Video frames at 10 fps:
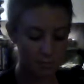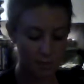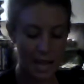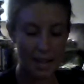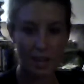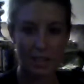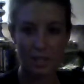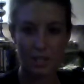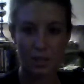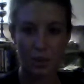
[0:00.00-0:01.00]
I've had
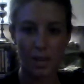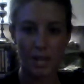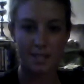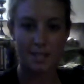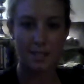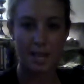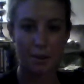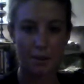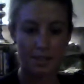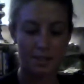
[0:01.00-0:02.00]
this toy since I
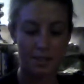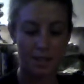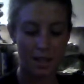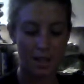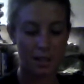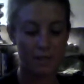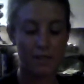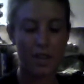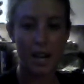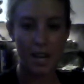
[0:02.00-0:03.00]
was
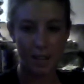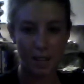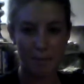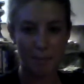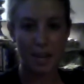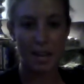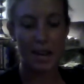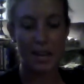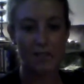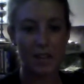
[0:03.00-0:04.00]
very young, and
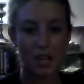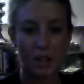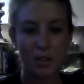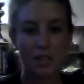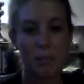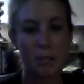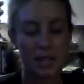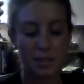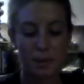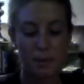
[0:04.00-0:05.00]
I have very close
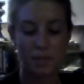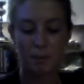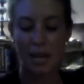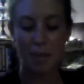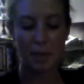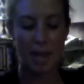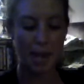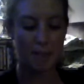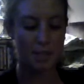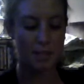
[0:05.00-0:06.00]
siblings. We used to make up
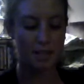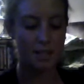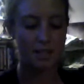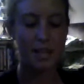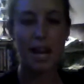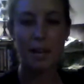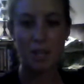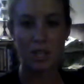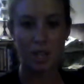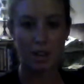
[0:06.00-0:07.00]
games and time
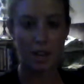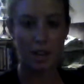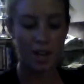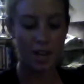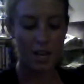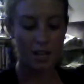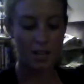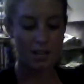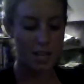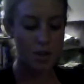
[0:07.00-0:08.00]
each other to
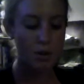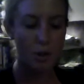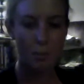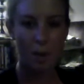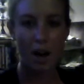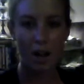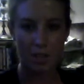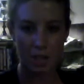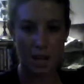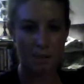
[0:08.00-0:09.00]
see who could put all
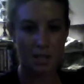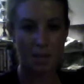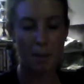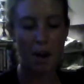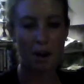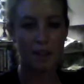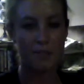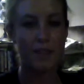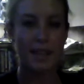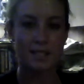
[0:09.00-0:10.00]
the shapes in the ball in the
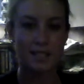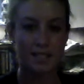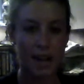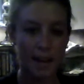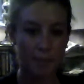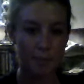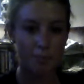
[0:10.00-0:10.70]
fastest time.